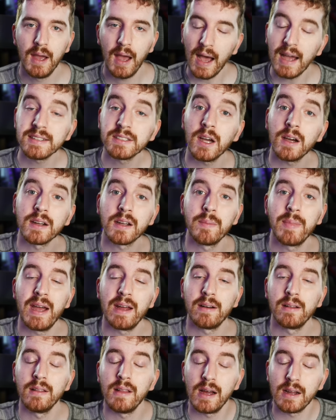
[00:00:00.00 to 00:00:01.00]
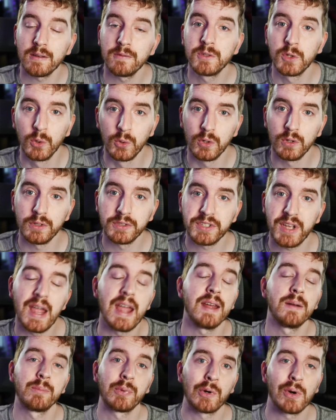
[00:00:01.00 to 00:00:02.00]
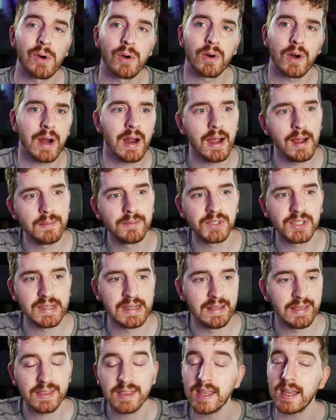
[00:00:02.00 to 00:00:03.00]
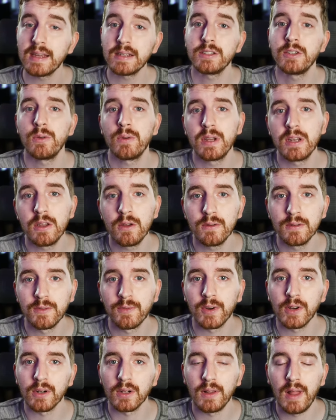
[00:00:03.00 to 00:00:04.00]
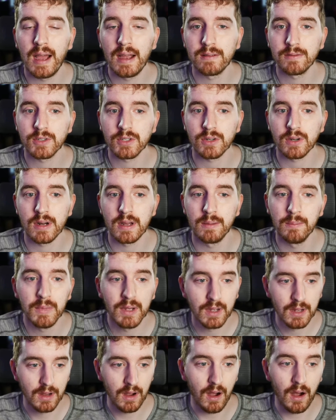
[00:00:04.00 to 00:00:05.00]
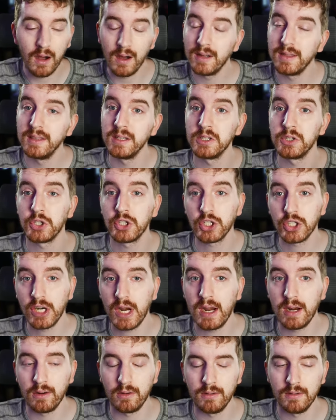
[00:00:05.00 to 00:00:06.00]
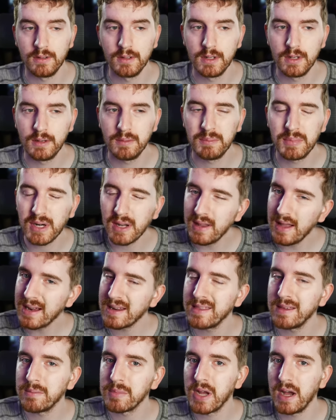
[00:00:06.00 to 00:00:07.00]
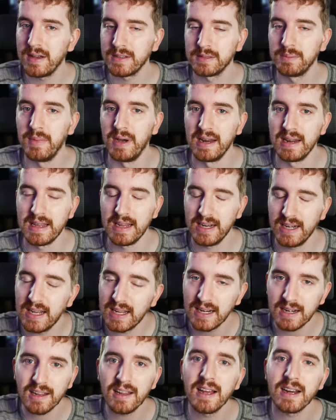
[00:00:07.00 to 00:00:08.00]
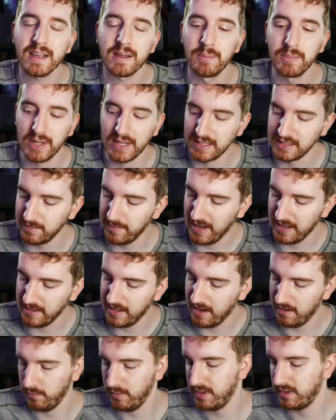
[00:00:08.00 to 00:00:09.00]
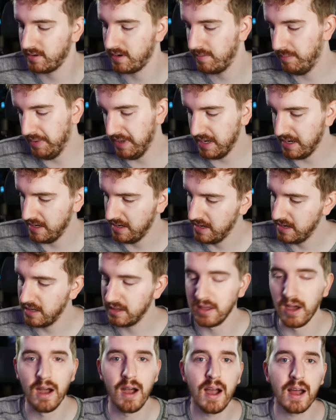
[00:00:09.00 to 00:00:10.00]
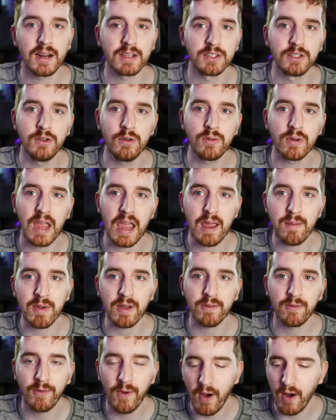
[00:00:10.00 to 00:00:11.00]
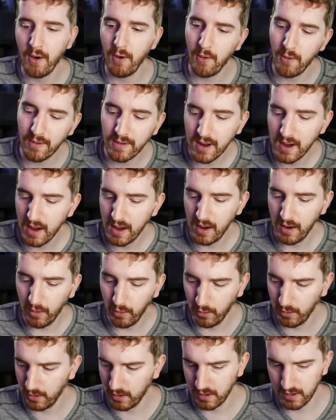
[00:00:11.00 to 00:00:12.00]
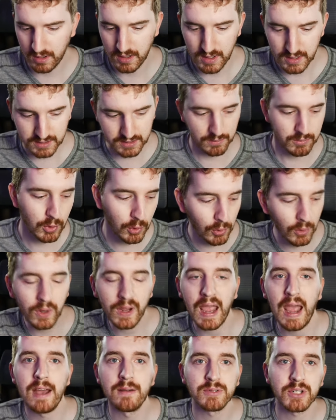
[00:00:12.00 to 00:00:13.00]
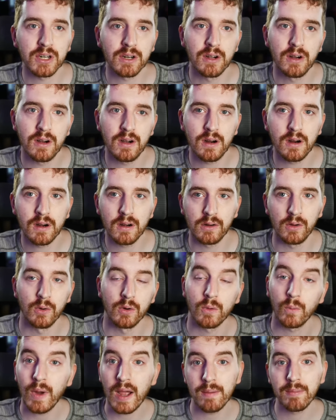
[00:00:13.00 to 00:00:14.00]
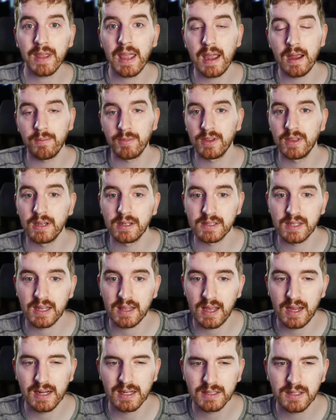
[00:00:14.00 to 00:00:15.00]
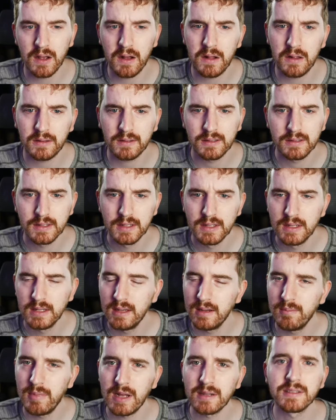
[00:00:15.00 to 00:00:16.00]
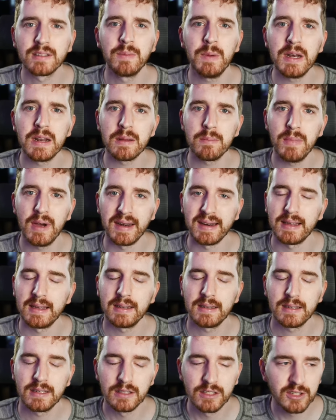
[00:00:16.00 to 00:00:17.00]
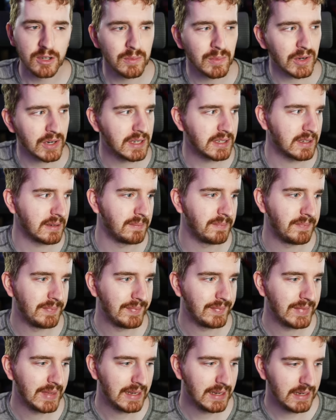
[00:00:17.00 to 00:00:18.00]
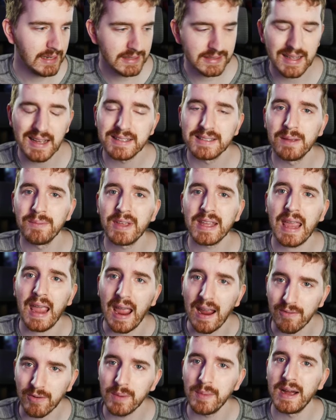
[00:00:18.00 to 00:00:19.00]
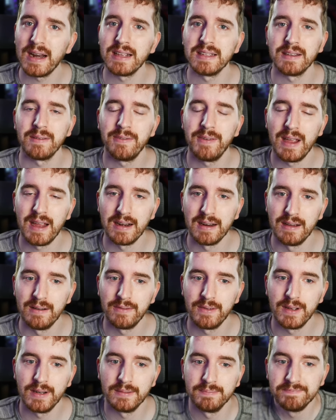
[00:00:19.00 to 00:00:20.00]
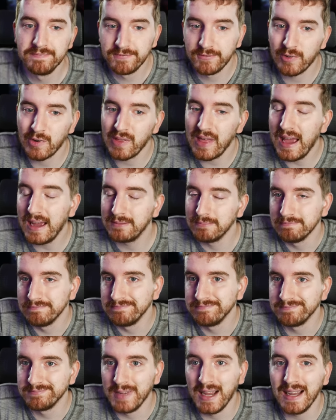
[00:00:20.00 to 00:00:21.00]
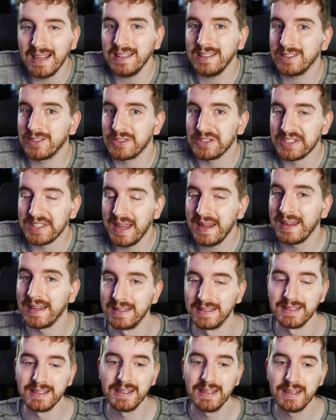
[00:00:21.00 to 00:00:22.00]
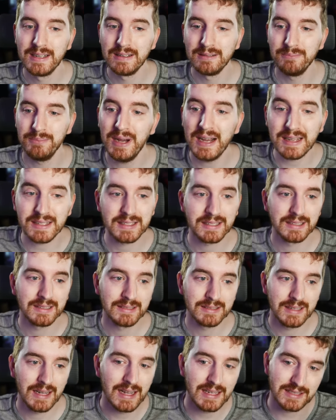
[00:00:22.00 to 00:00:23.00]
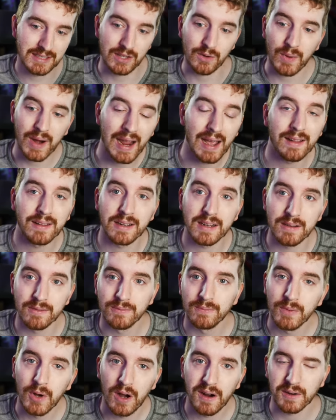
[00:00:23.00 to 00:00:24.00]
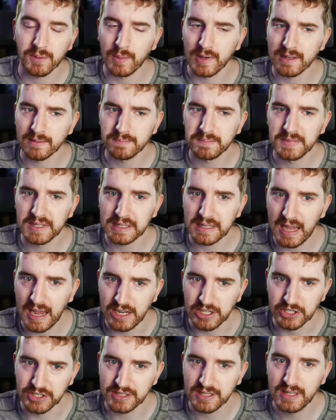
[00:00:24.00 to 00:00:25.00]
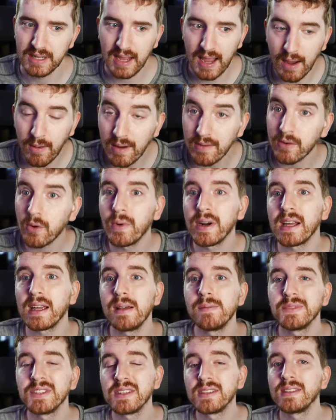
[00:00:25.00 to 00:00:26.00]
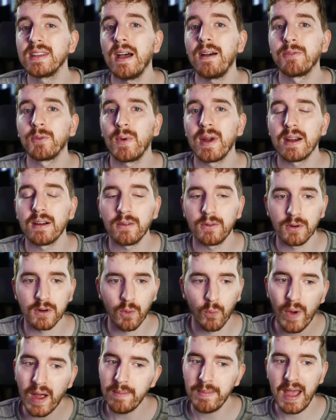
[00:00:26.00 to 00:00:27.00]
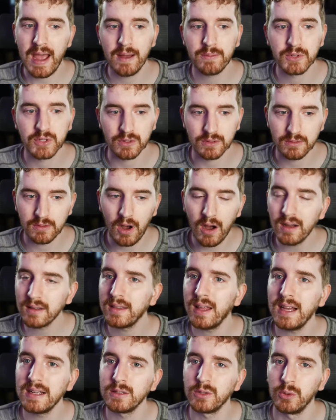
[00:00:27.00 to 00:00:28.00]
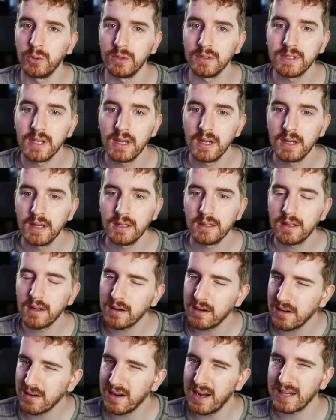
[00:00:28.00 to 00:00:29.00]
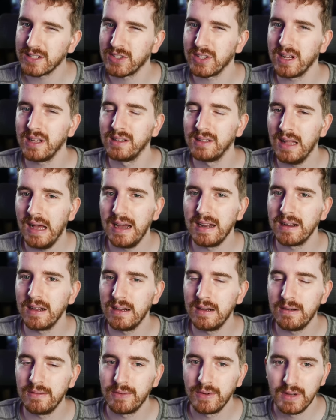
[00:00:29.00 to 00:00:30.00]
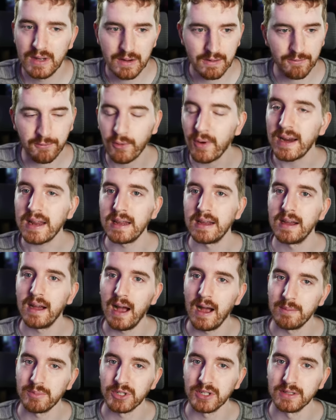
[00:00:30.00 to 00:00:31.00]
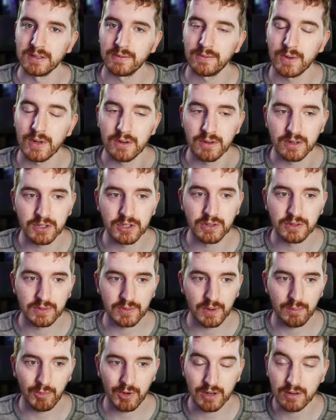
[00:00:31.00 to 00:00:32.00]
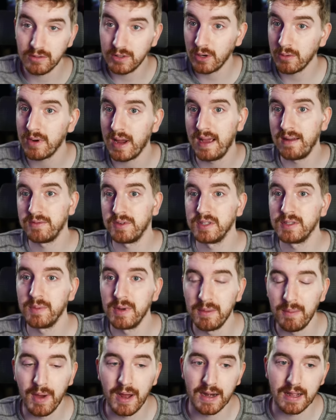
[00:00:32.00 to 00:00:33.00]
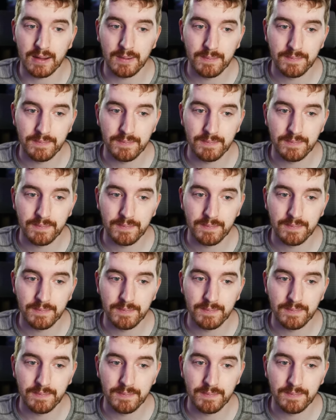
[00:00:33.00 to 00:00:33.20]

I talk about a lot of tools and programs and things you can use for your live stream on this channel, but a lot of them cost money, and I get a lot of complaints about that, whether it be the hottest new gaming phone or some cool capture card or webcam or things like that. It's all about spending money. Consumerism is not something everybody's a fan of, and for that, I understand. But that's the reality of hardware and gadgets. However, when it comes to software or web apps or online tools, there are actually a lot of free options for you to choose from where you don't have to spend money.